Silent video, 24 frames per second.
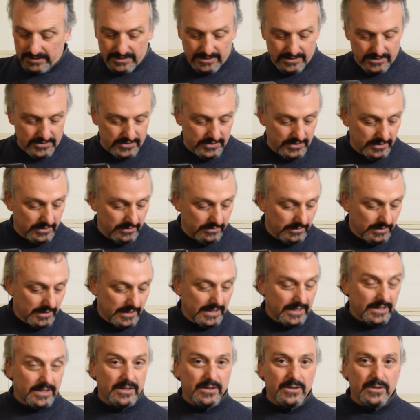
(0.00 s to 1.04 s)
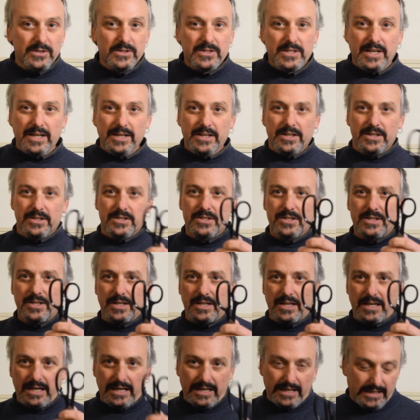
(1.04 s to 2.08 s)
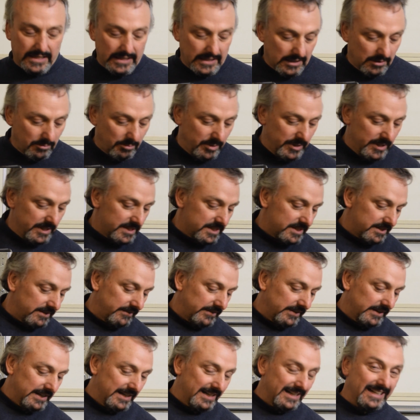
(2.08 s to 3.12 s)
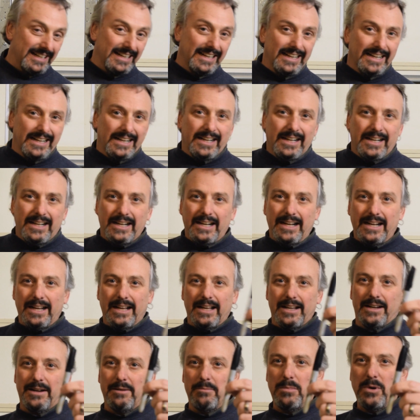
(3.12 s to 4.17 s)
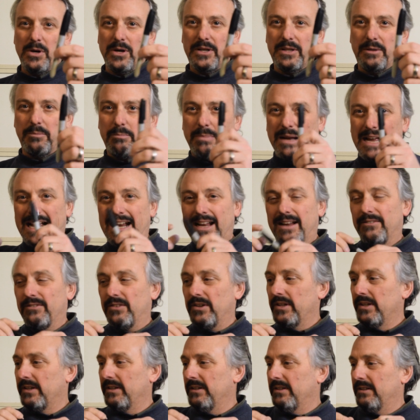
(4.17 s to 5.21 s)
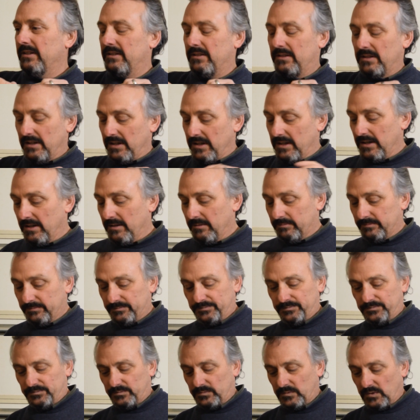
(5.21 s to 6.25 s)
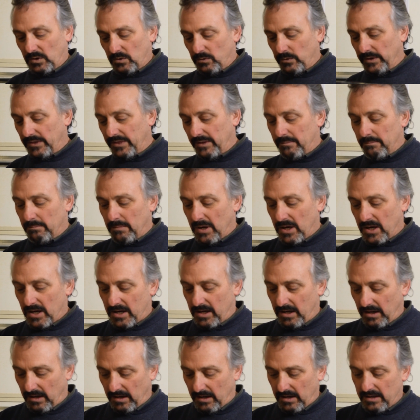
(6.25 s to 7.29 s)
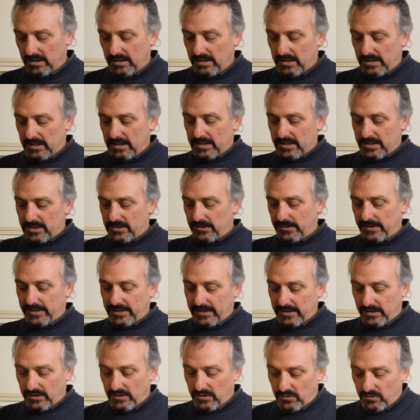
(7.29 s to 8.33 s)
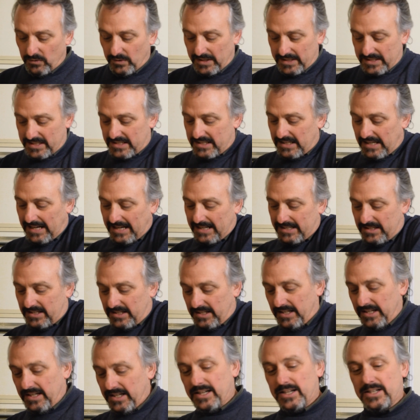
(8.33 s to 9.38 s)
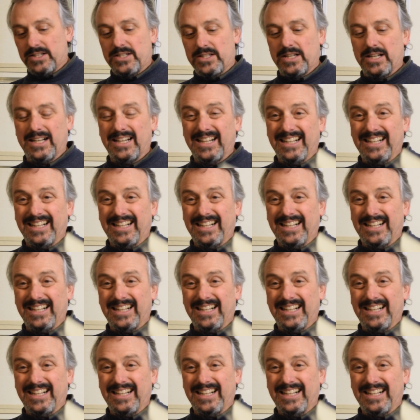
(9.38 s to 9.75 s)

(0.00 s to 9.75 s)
So what I do is I cut a piece of it and I mark the back of it with a marker so I know what size it is.